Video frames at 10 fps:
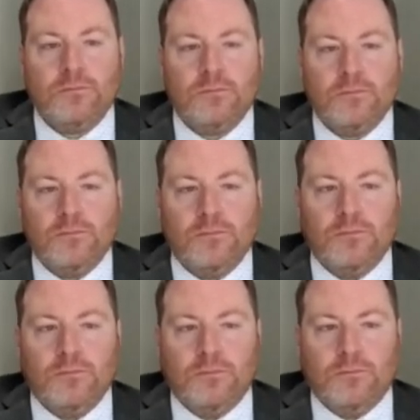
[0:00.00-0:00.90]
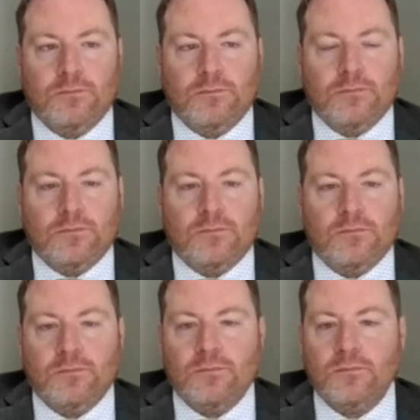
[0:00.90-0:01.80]

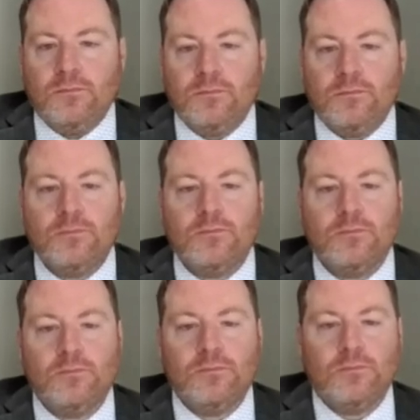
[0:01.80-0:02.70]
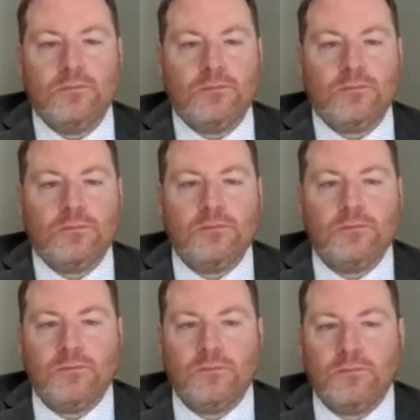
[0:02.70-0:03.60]

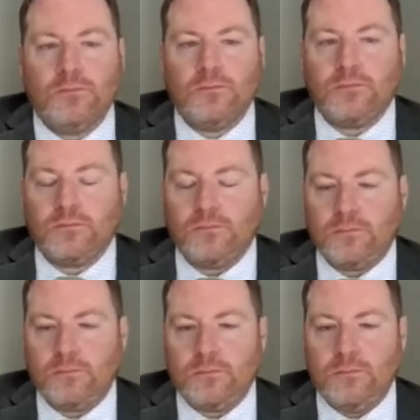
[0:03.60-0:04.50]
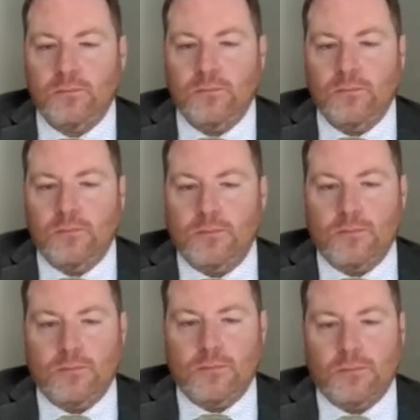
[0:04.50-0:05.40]

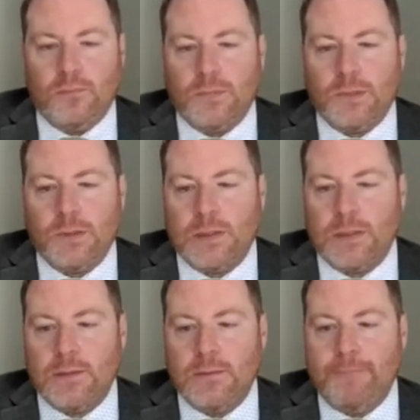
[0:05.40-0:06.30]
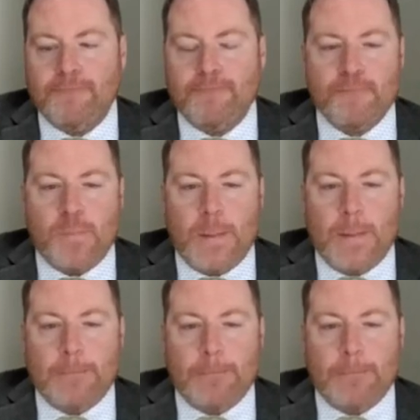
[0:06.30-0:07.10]
(not speaking)